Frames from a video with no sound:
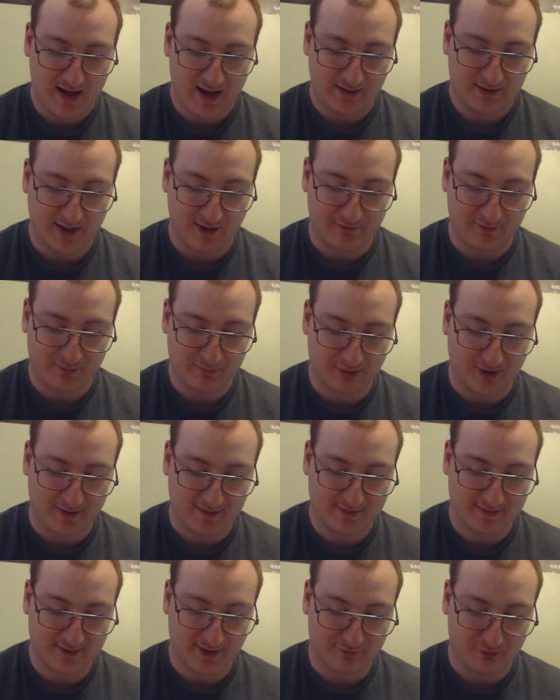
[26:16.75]
Devon pressed
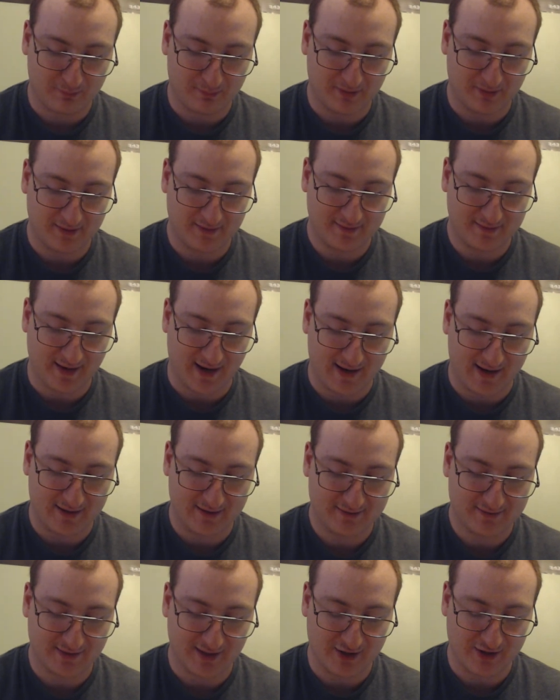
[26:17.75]
several buttons at his
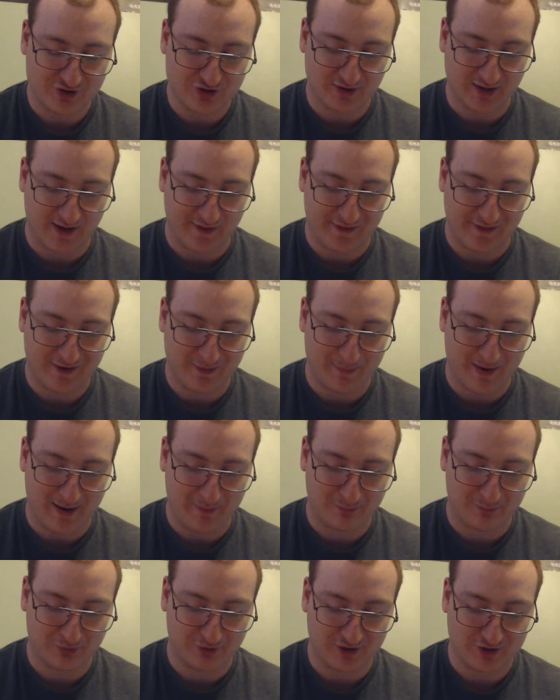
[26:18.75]
station on the command
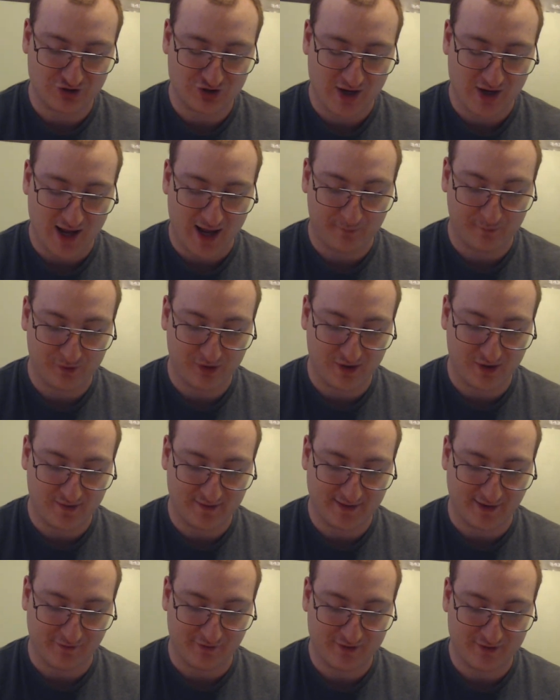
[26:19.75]
bridge, and within
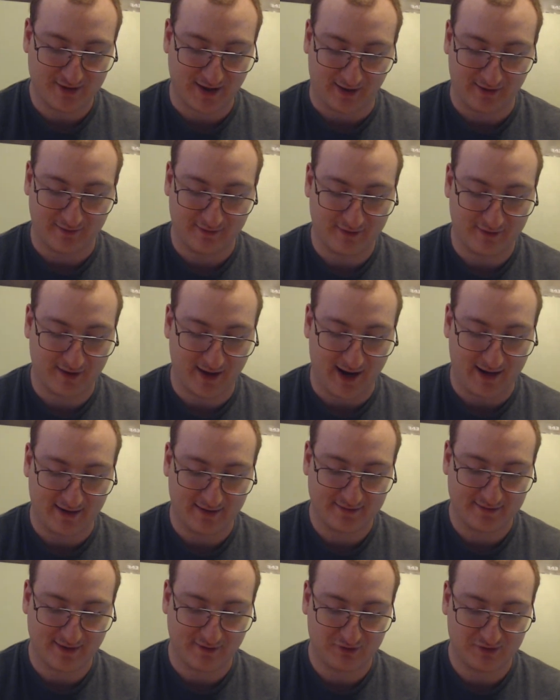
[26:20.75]
seven seconds the
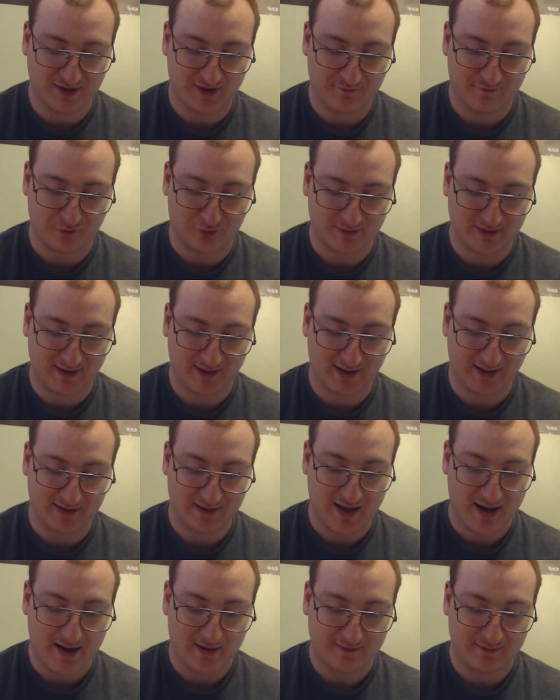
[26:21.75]
NS-7 T-14
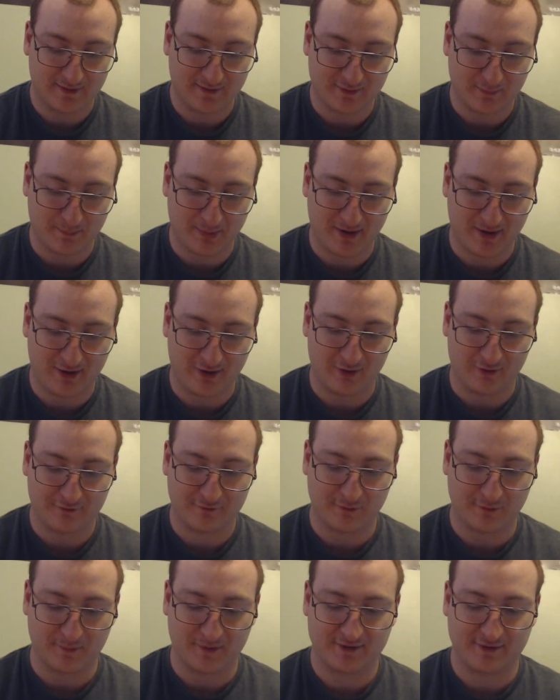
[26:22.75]
disappeared
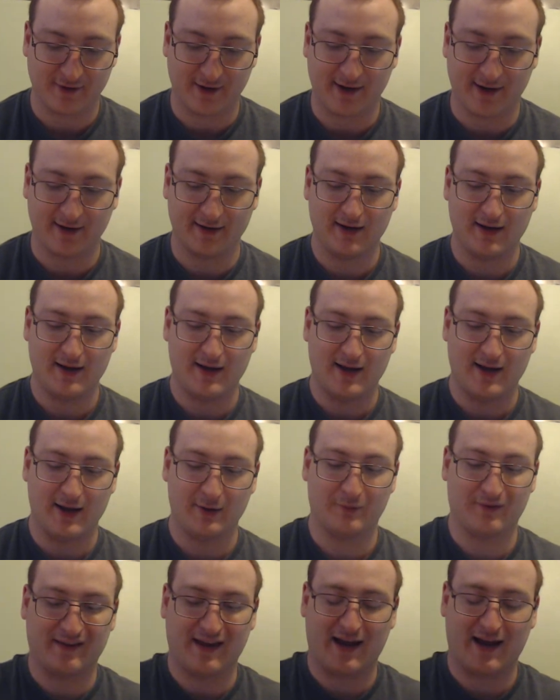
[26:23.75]
from sight and
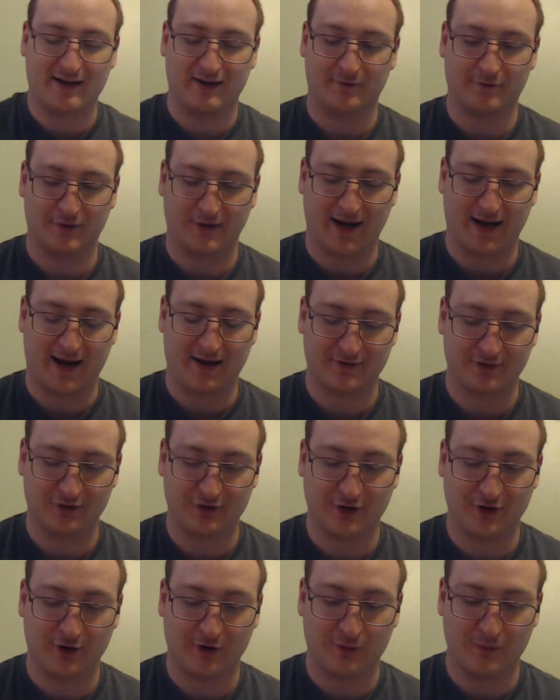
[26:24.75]
was headed for
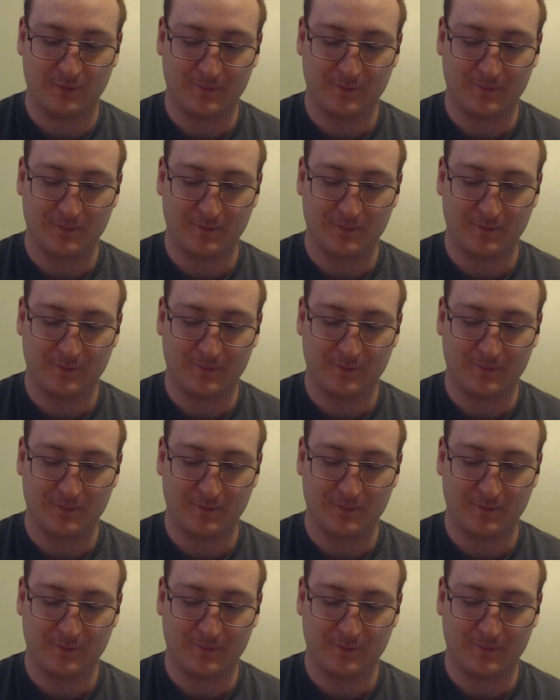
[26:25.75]
Cassando.